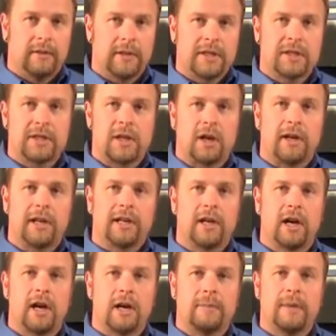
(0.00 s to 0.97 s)
This is our
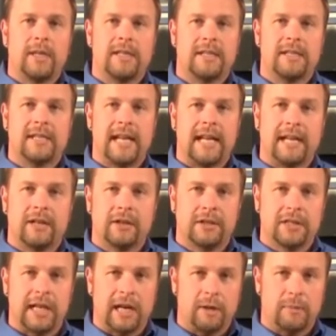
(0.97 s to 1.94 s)
economy
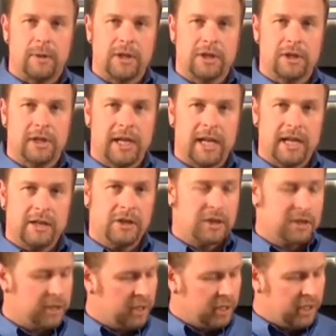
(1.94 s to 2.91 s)
standard tire pressure
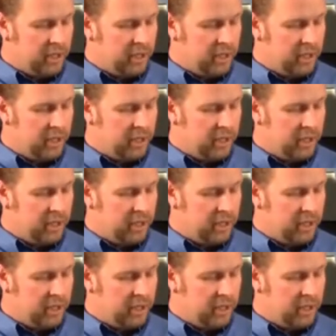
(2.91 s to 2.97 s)
gauge.